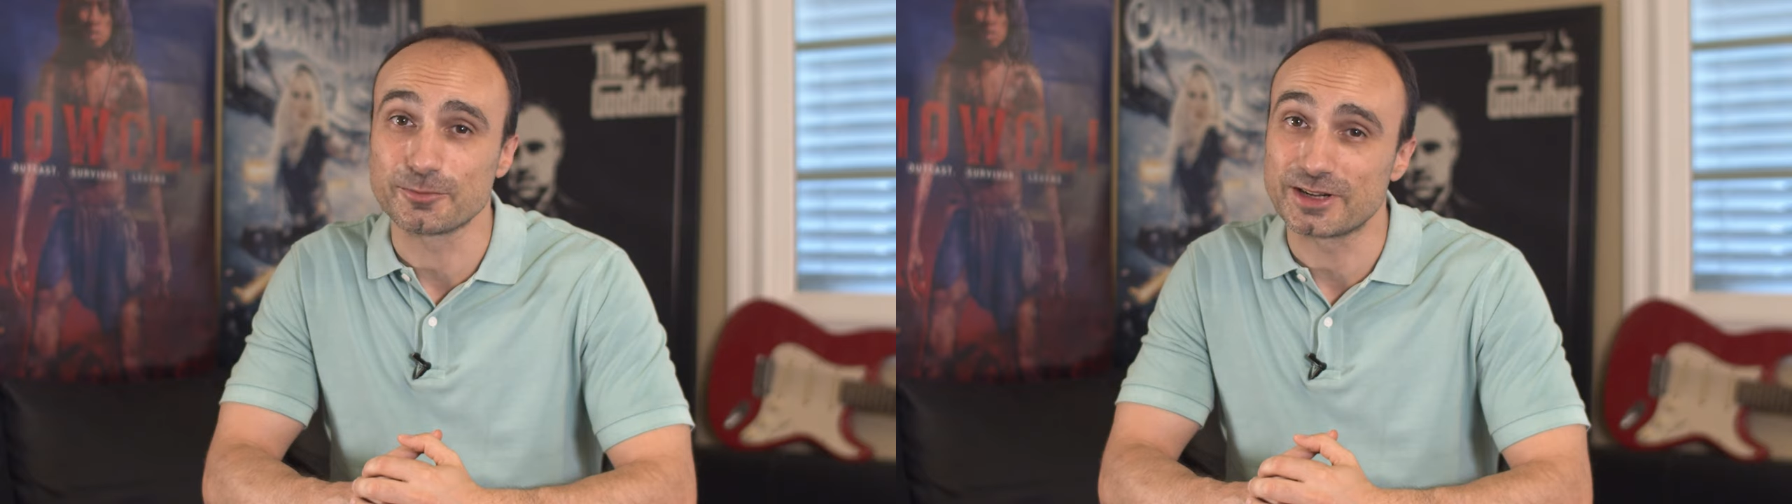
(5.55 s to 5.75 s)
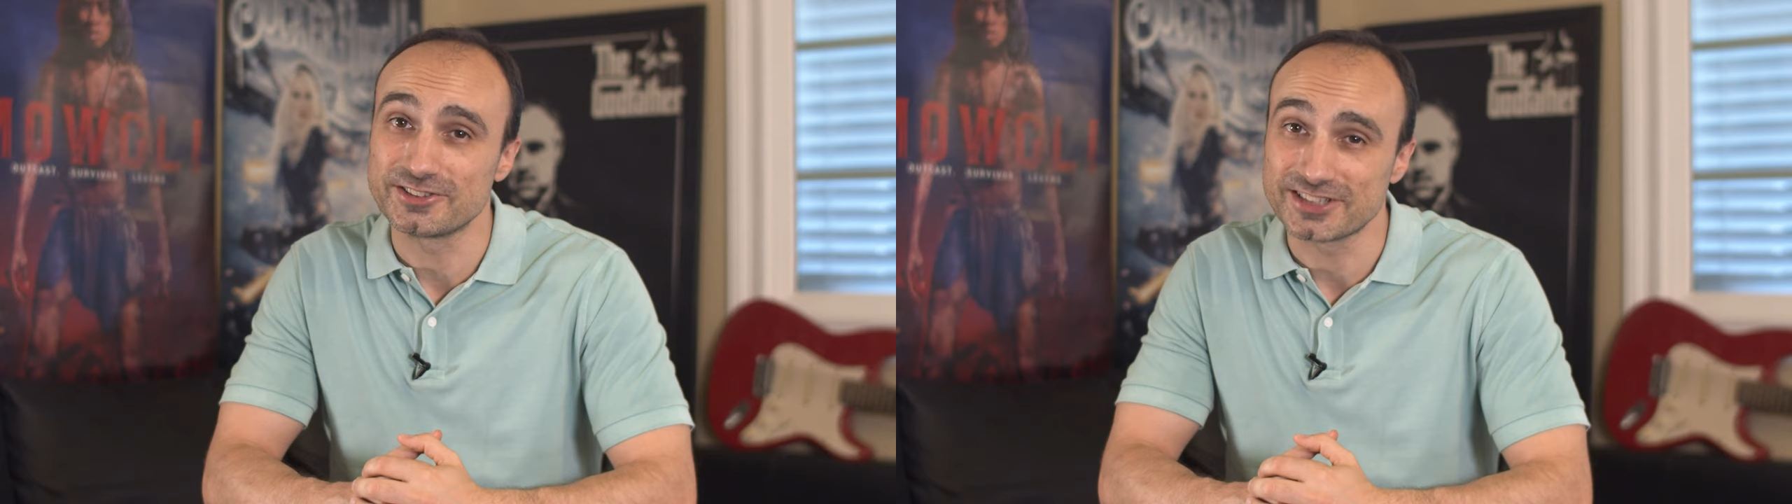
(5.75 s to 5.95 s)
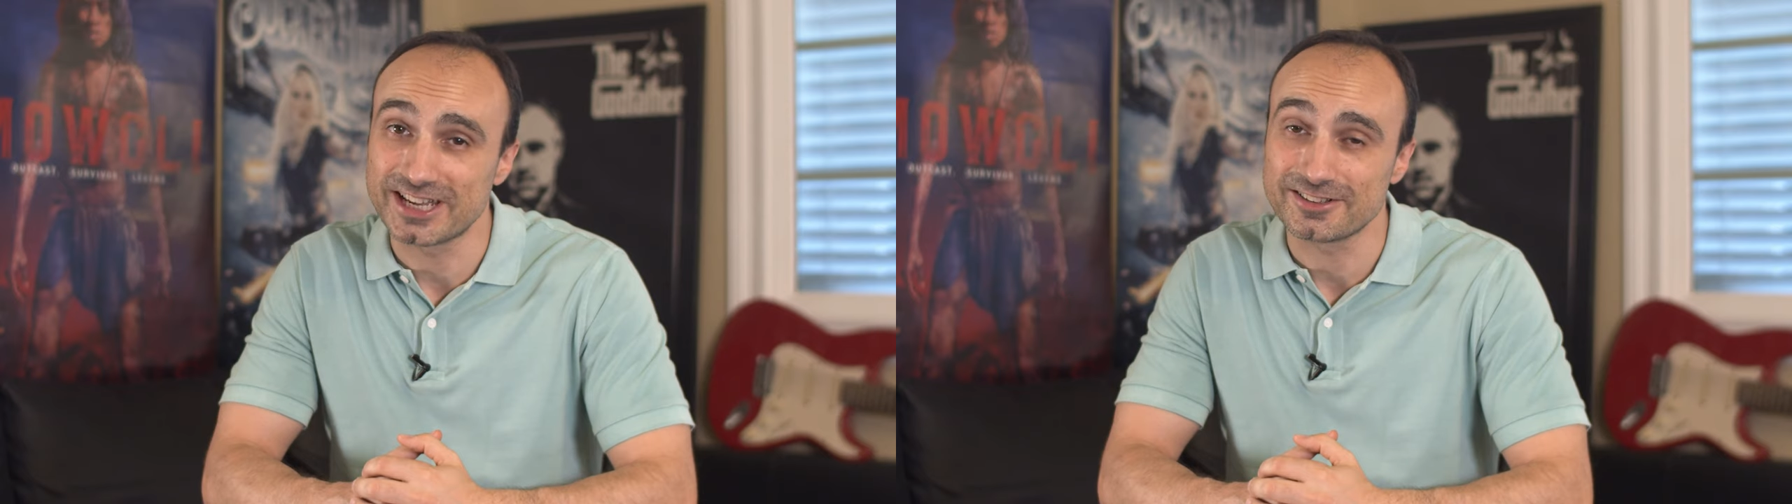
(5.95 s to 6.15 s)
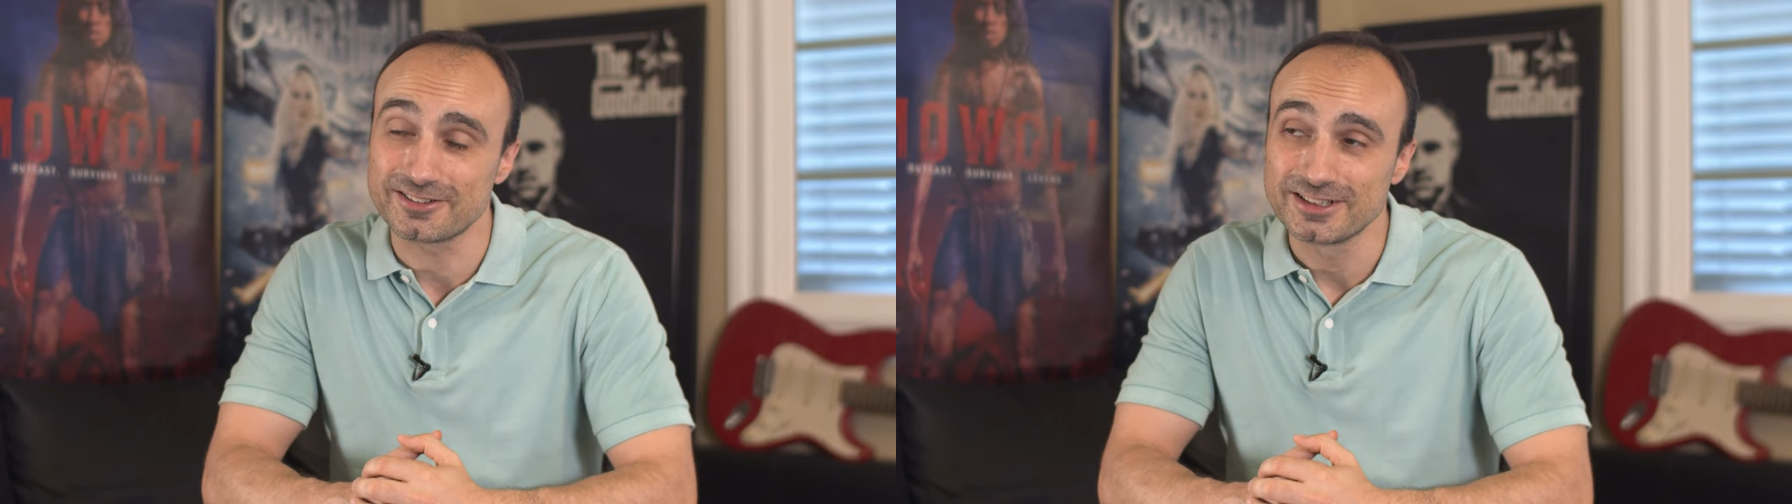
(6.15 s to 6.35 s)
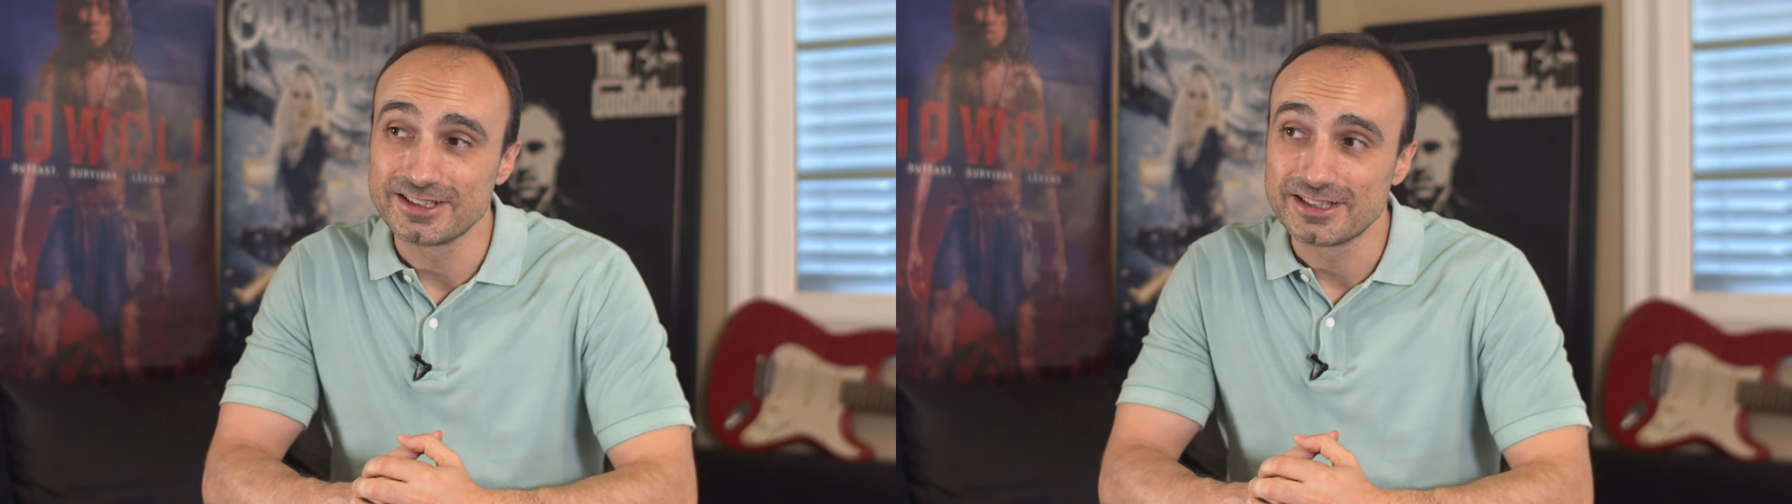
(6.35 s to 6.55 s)
on my
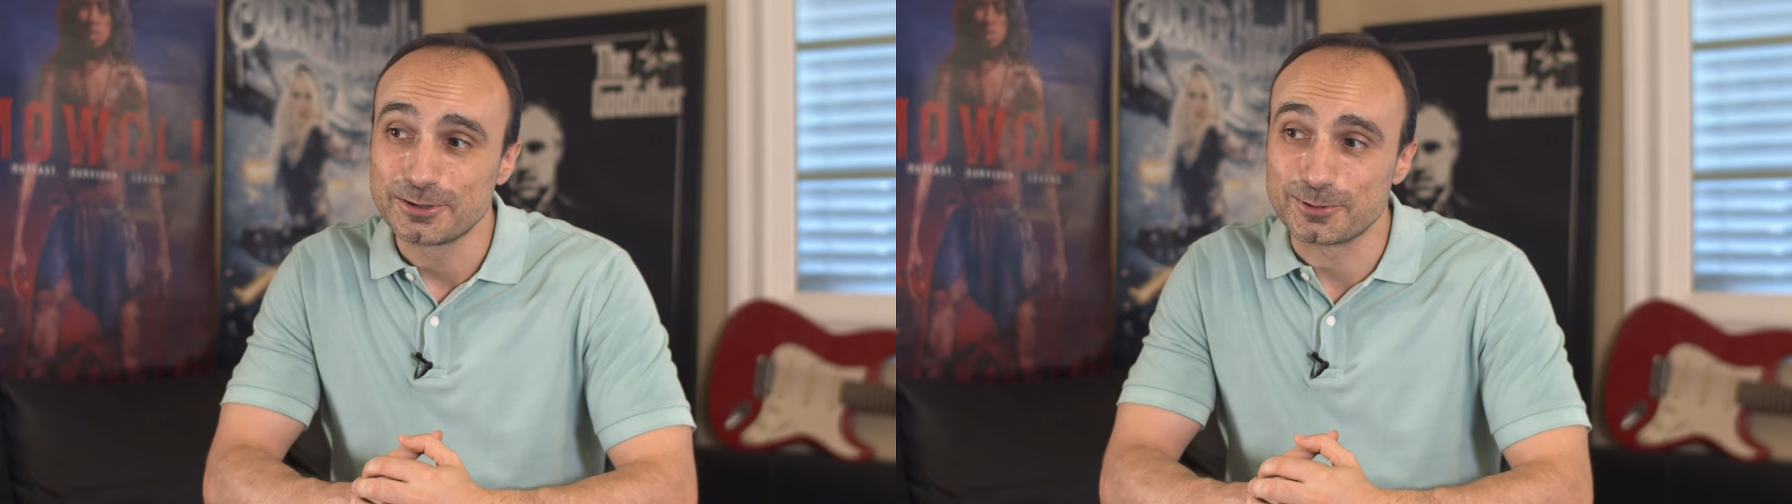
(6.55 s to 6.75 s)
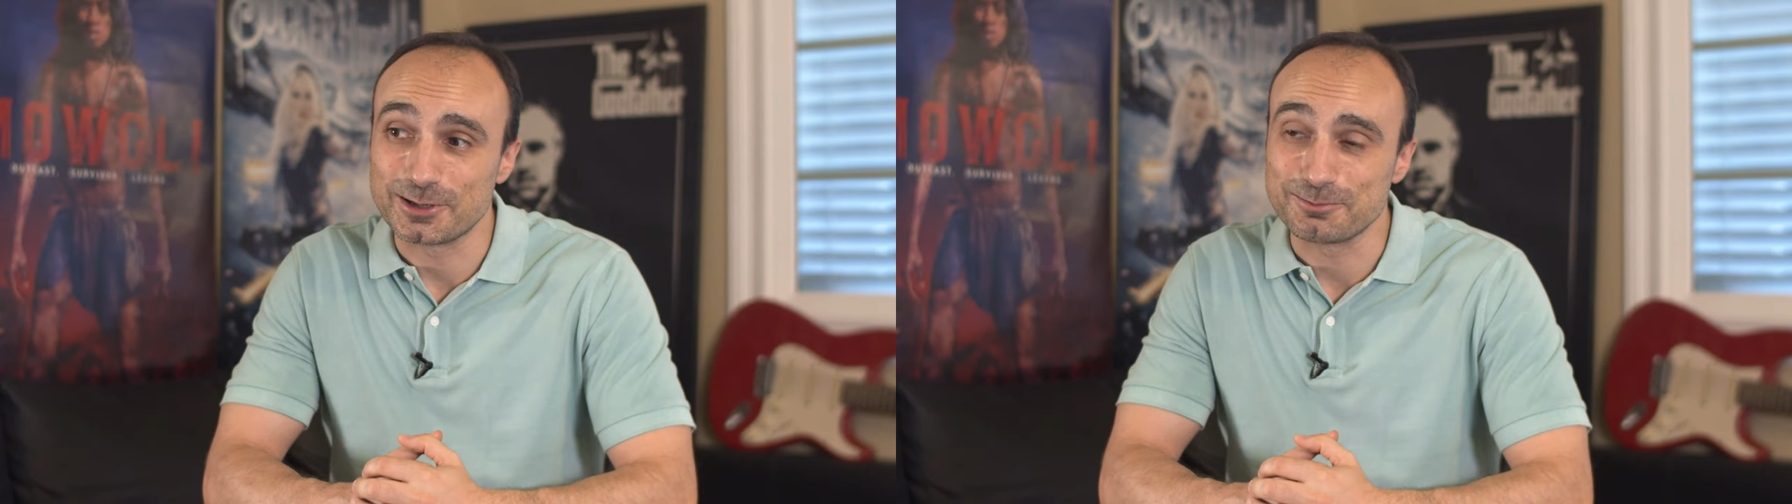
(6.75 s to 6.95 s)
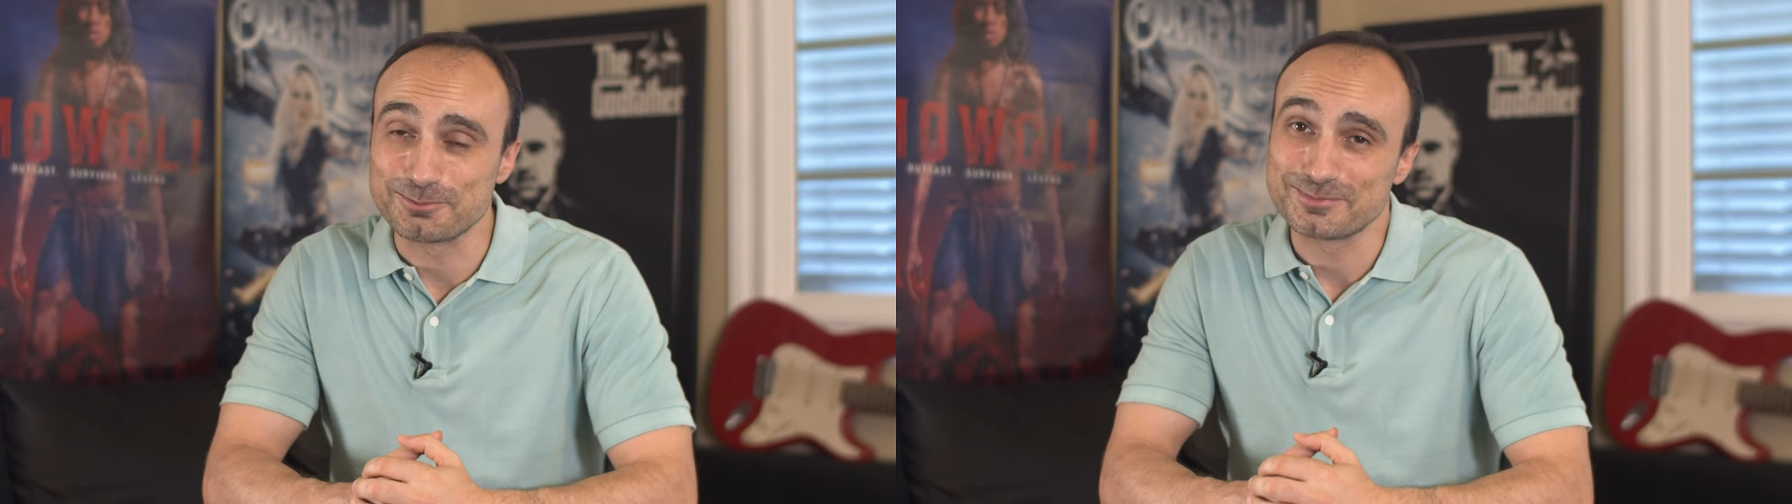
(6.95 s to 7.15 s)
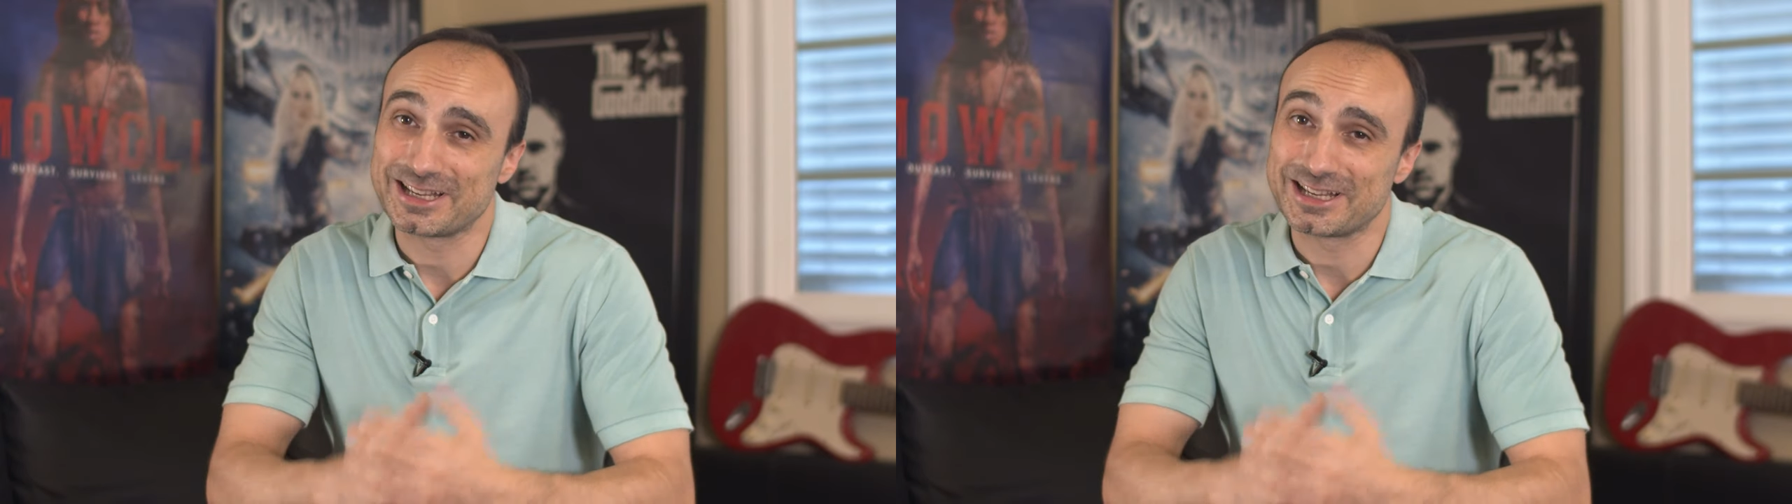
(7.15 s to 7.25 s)
channel, well,